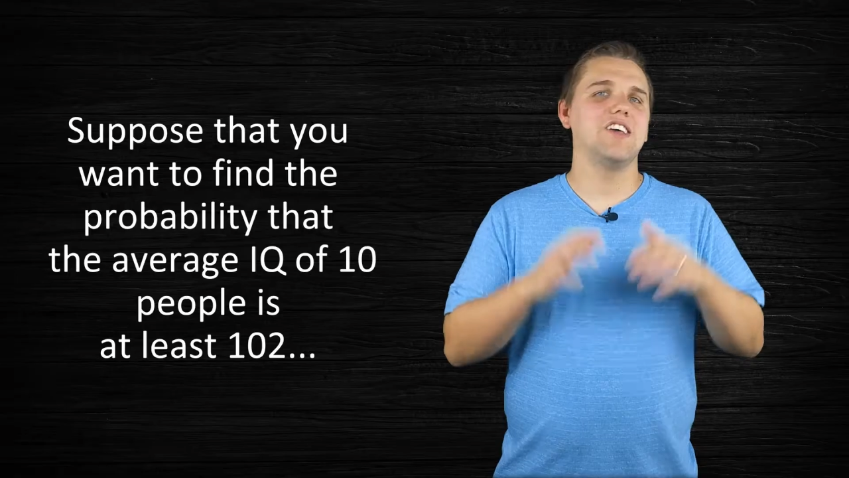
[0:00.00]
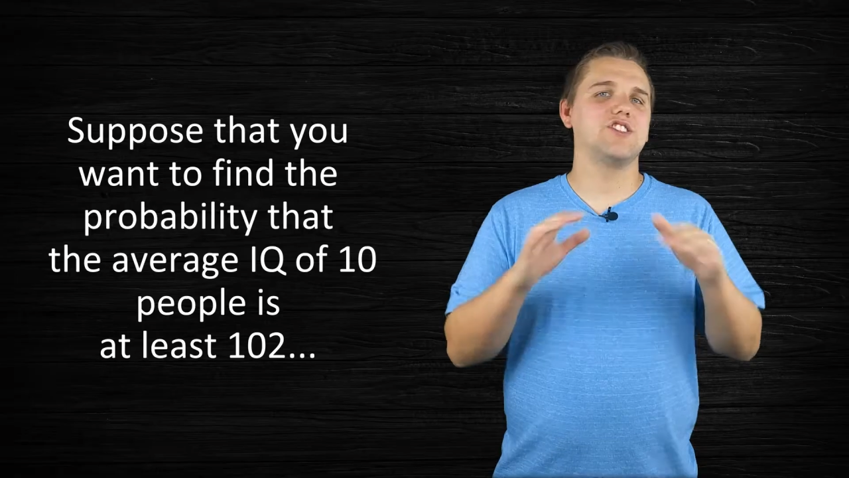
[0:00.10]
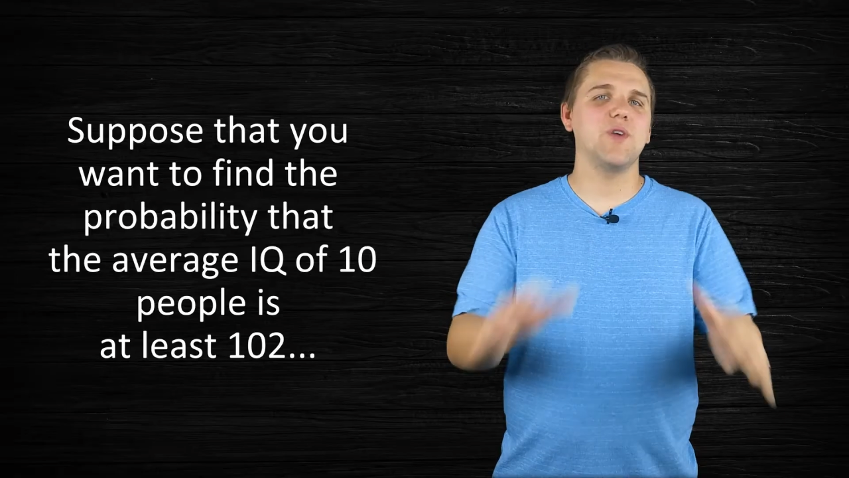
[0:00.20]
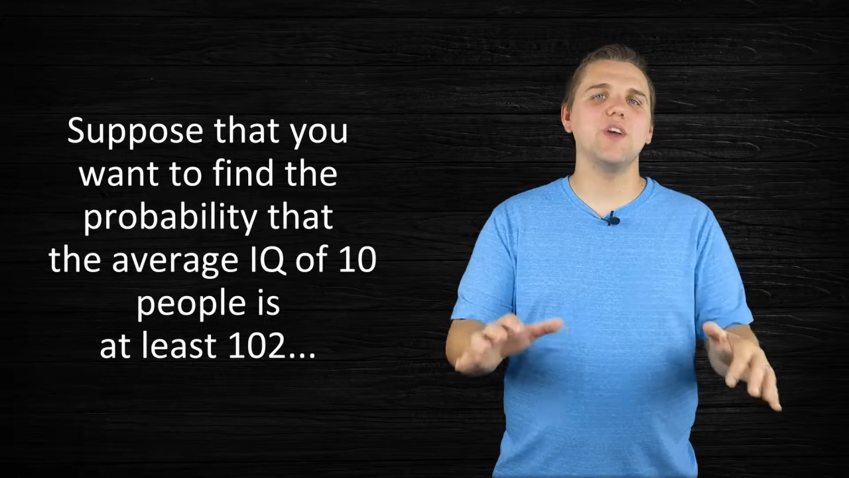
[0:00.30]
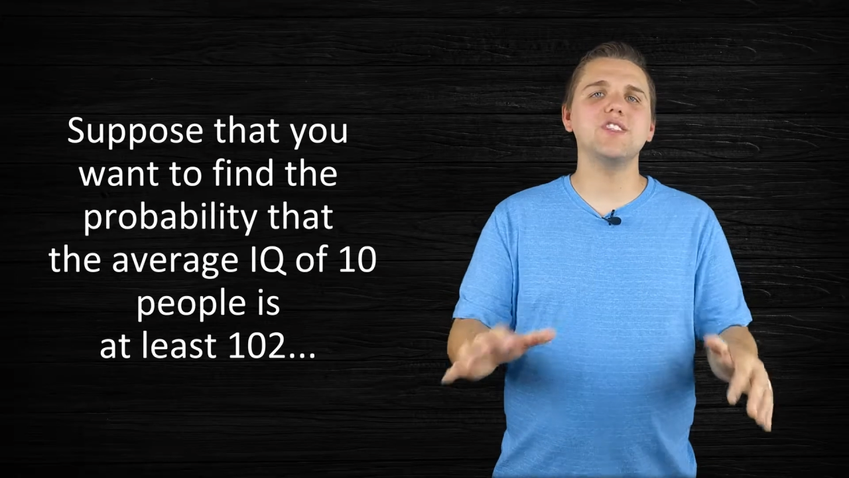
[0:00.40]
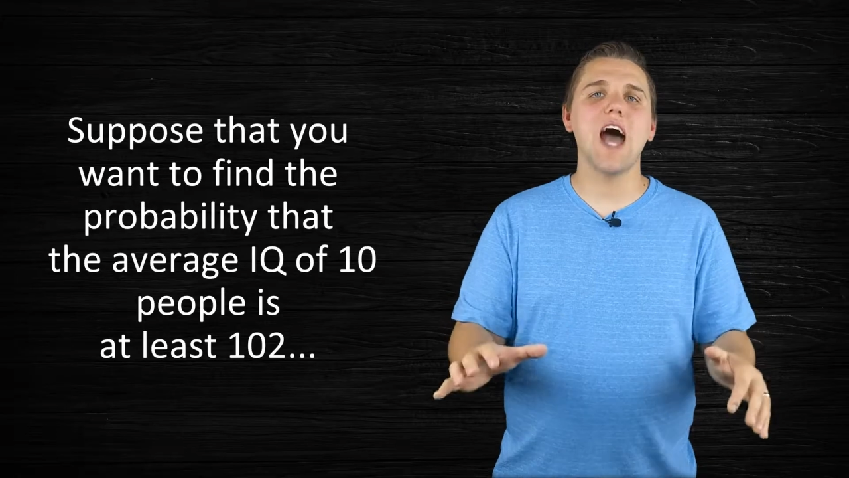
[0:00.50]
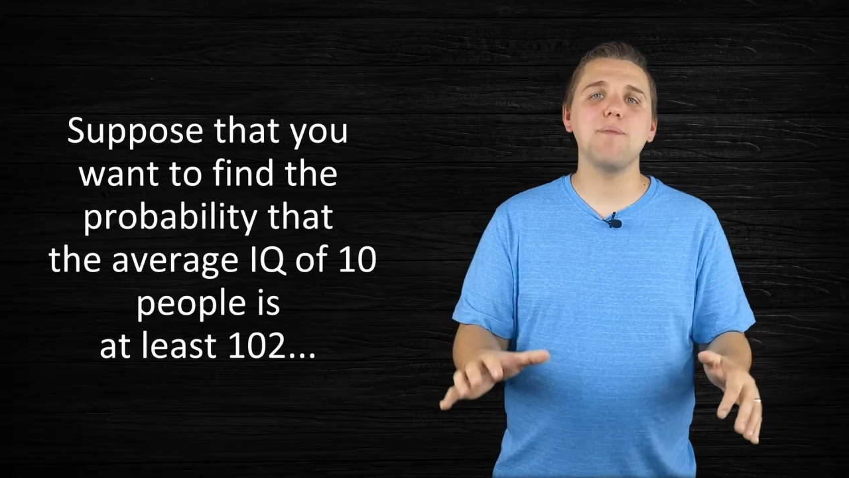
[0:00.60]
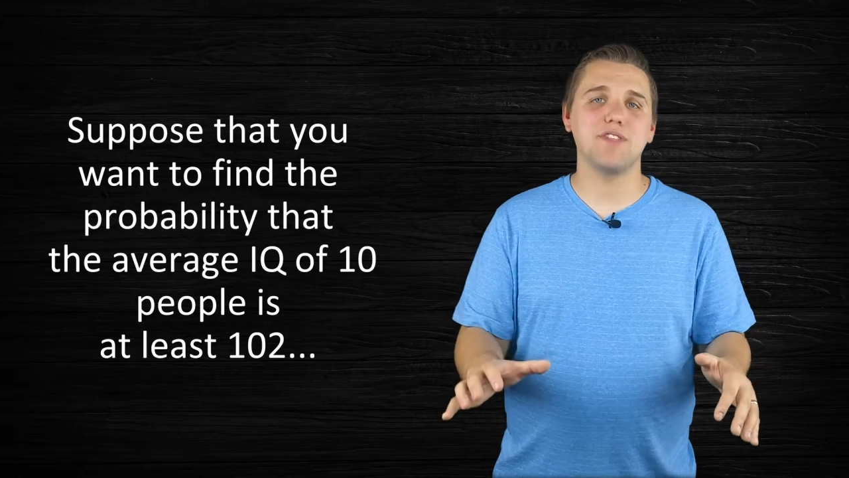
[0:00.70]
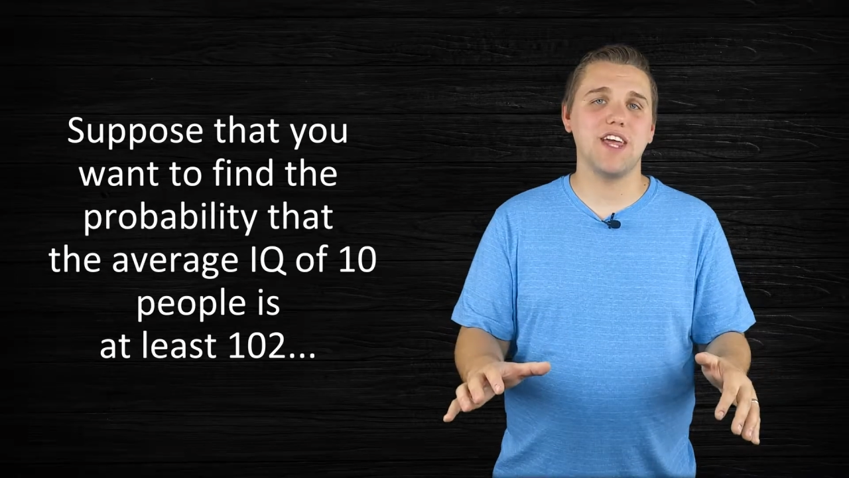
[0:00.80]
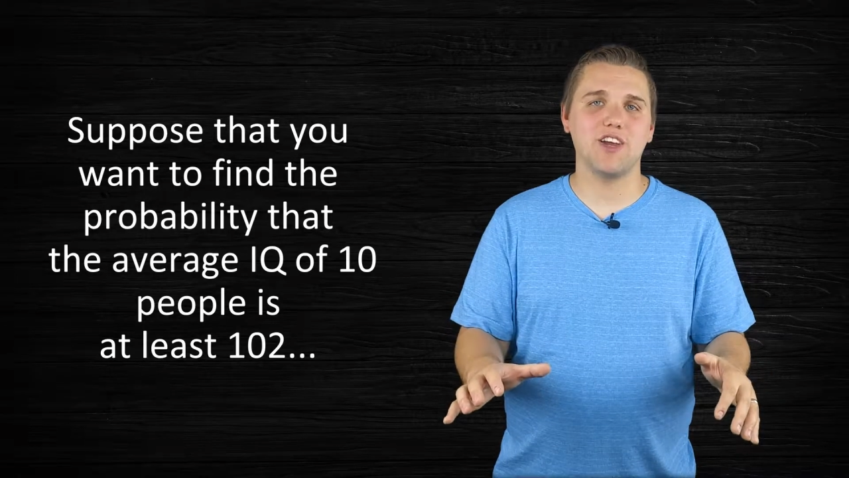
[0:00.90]
So here's a
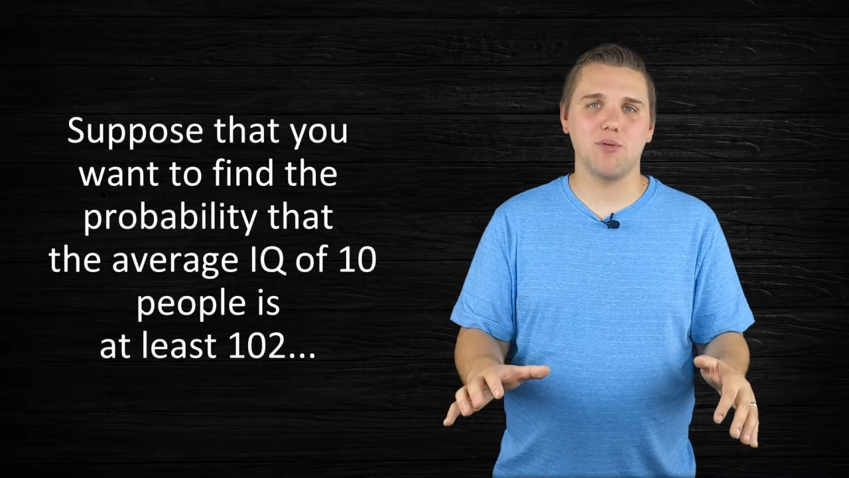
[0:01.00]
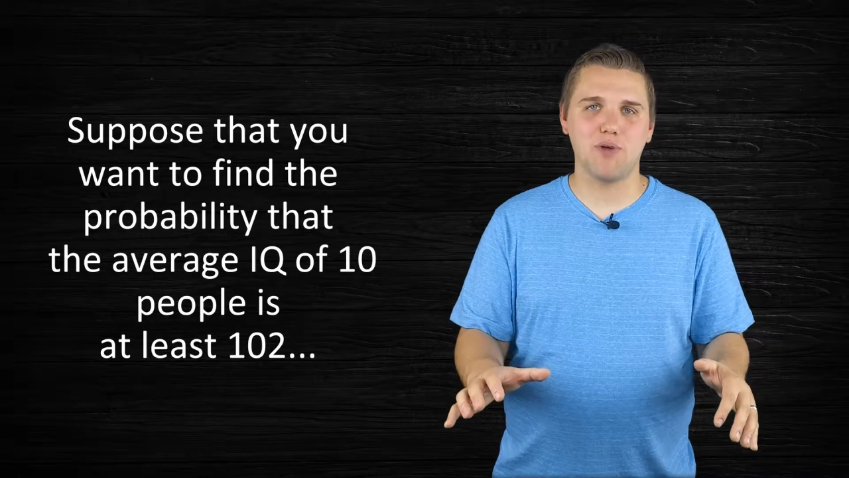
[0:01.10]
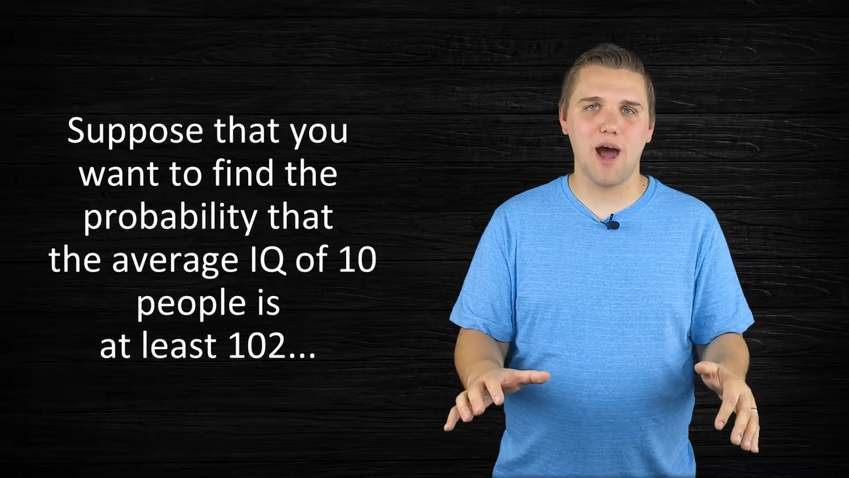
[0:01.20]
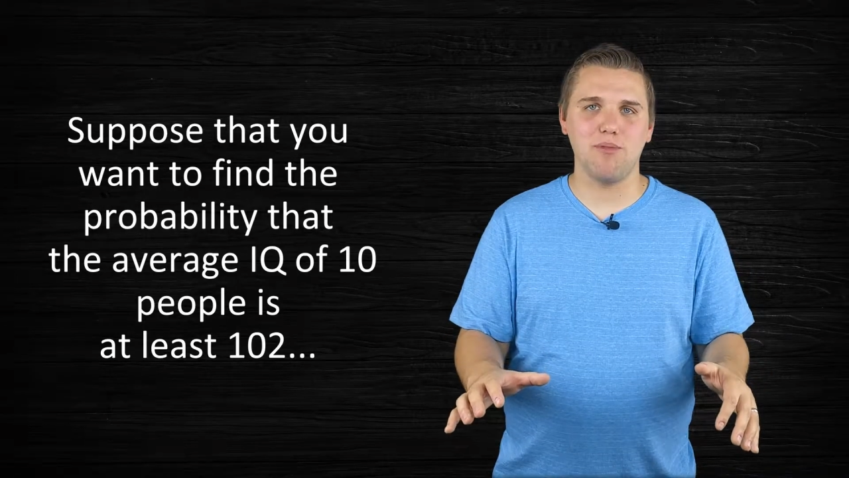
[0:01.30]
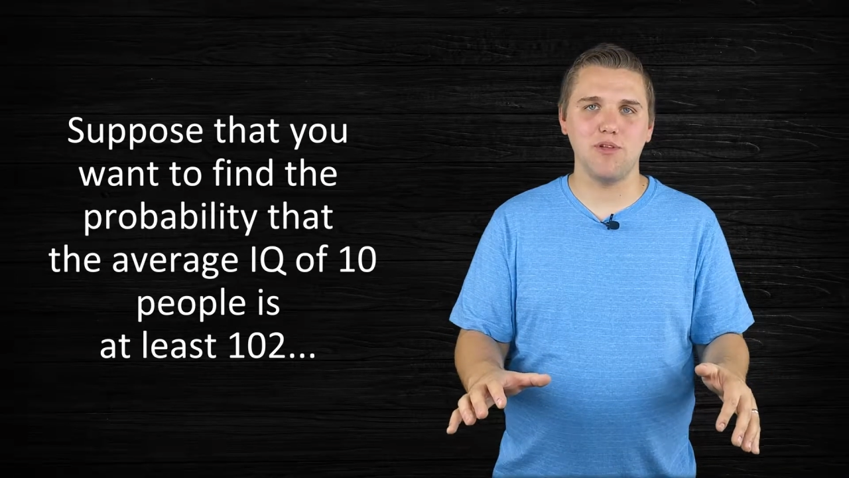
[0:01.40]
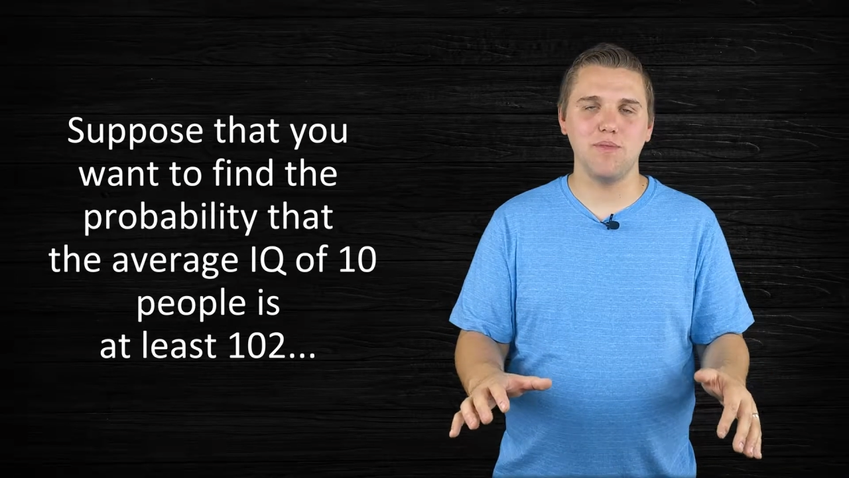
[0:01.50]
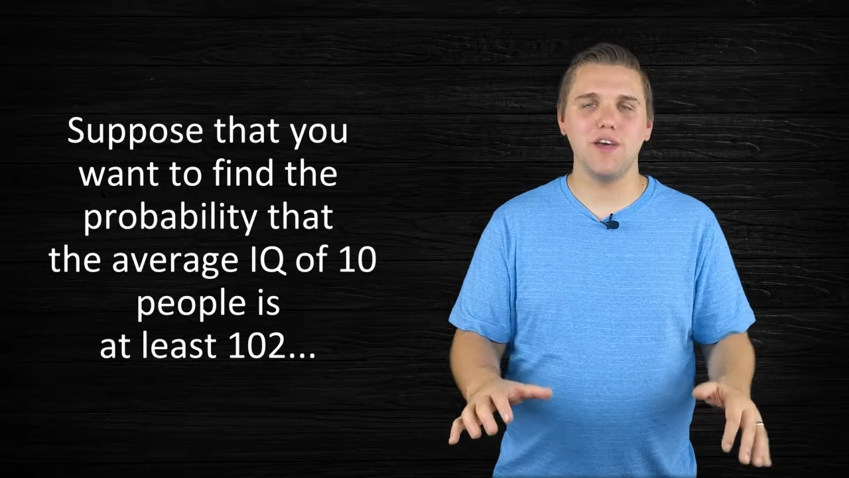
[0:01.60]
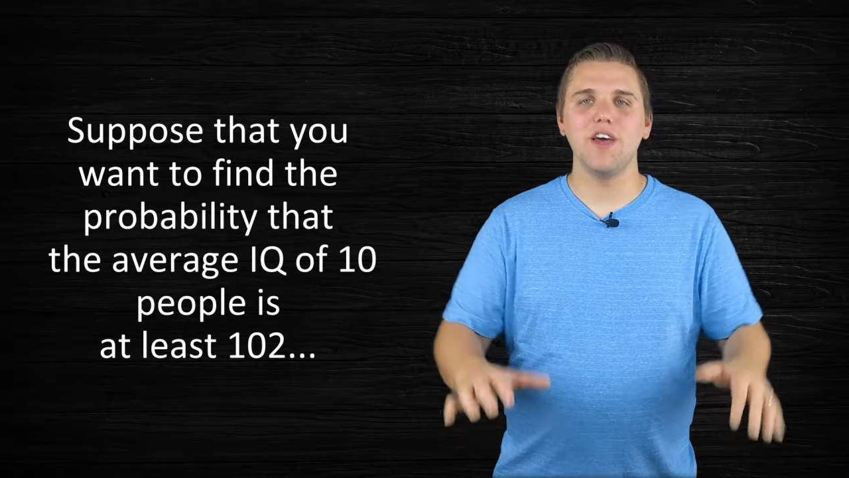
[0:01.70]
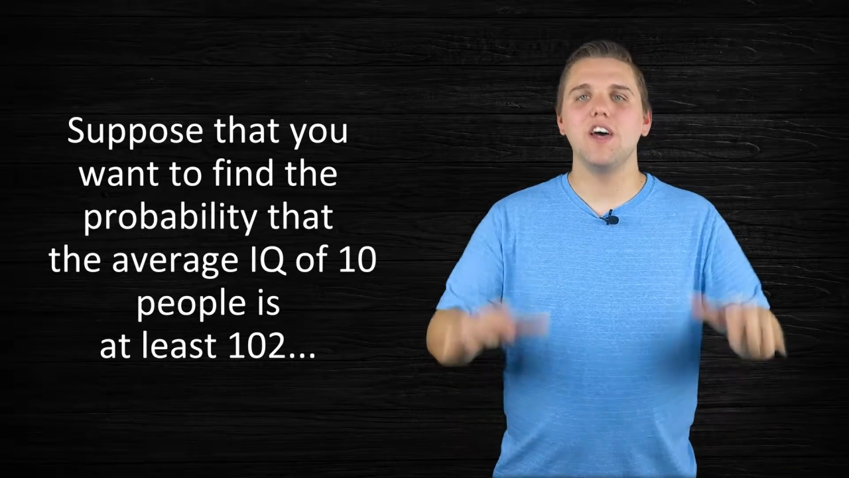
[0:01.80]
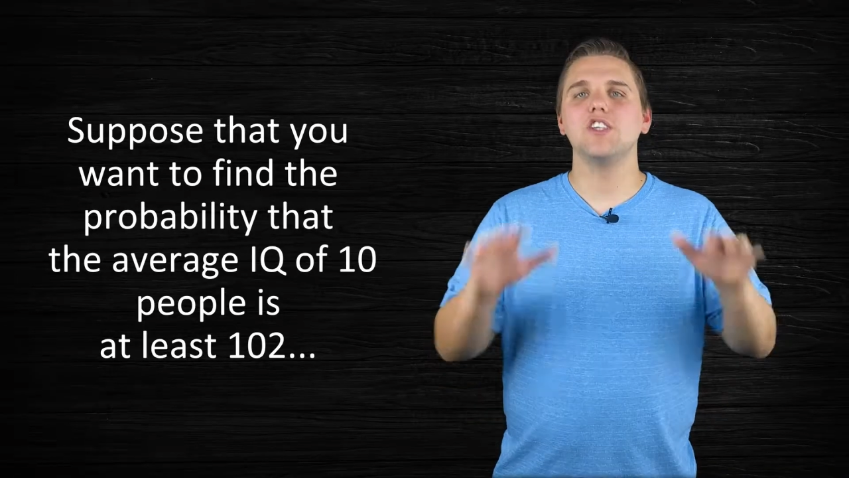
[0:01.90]
hypothetical
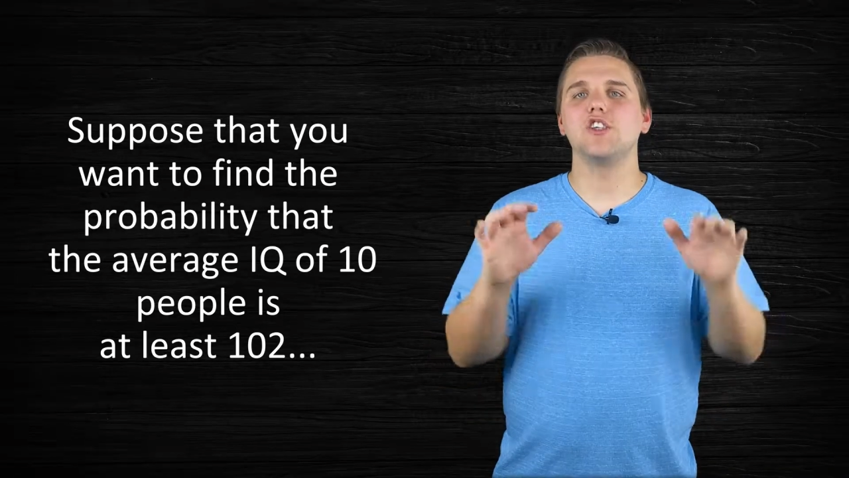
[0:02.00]
problem.